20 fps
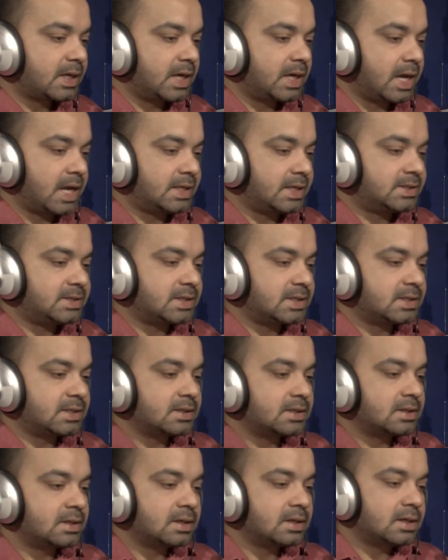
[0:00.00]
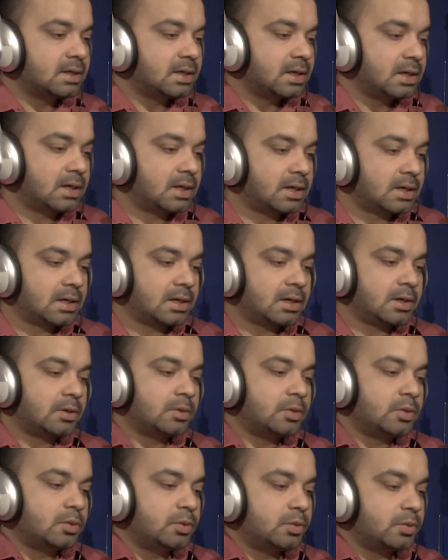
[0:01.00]
Kate,
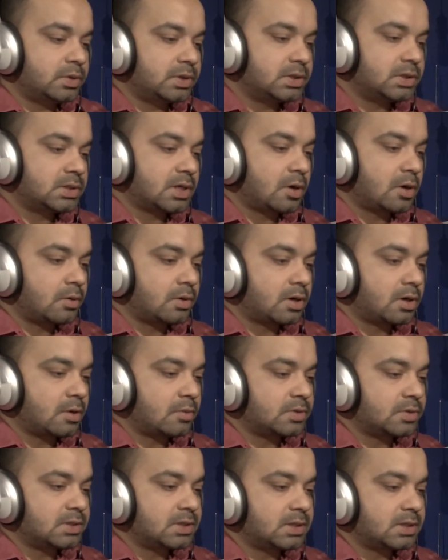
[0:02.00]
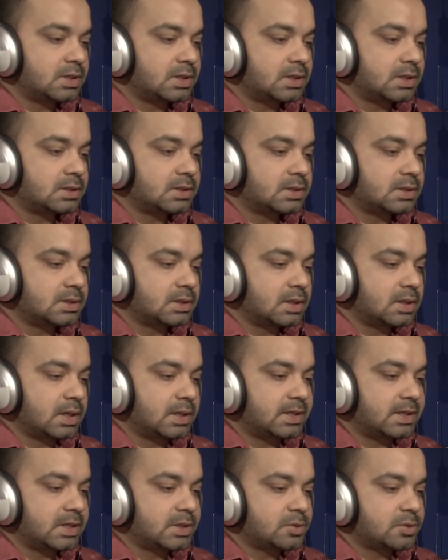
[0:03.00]
who is our counselors,
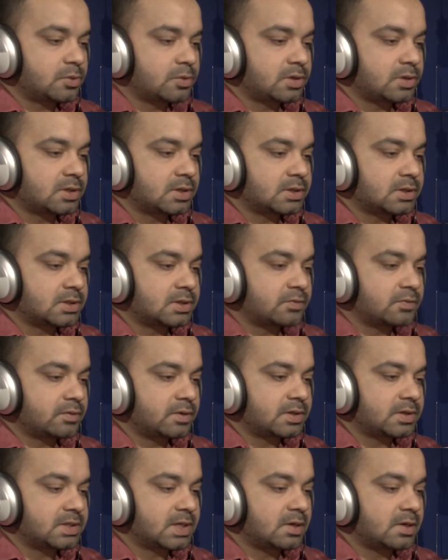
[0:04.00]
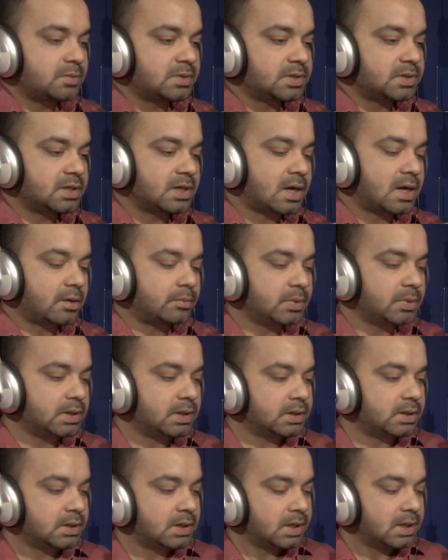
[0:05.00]
case workers for Salvation
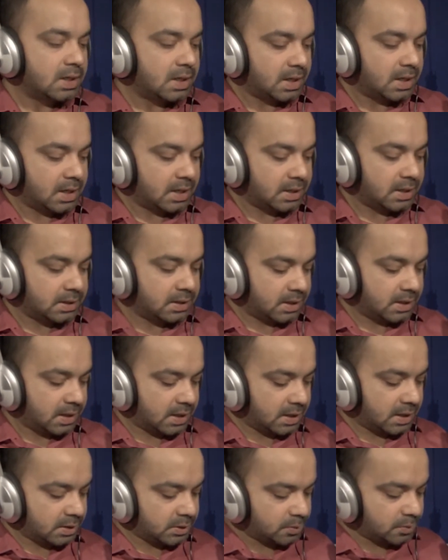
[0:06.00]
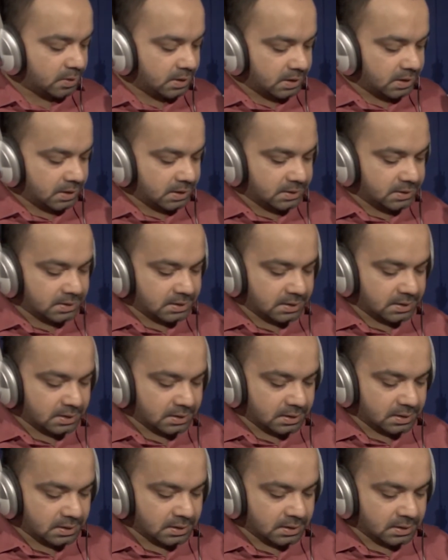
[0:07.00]
Army, and as well as